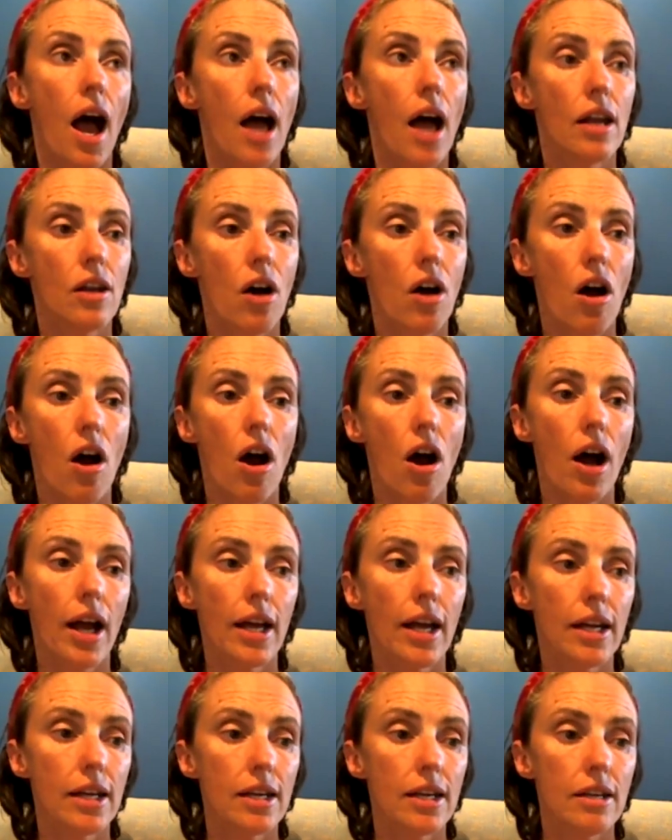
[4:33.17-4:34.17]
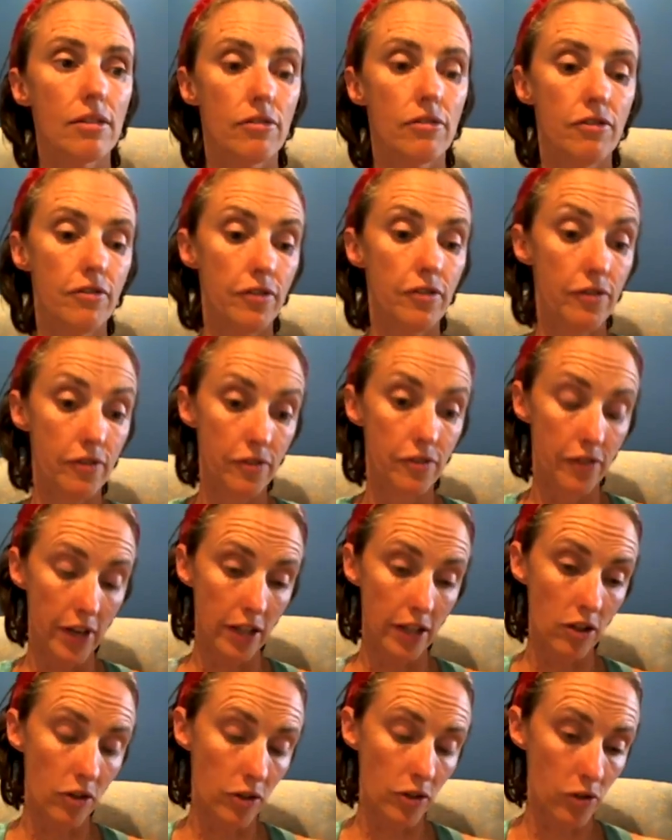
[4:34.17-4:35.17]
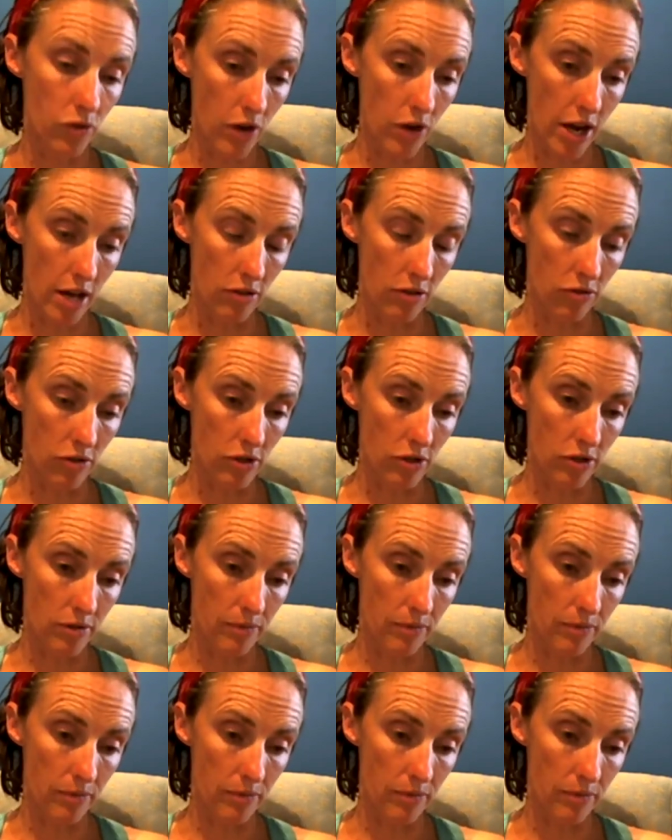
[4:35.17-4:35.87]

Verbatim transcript: And I fell on the ground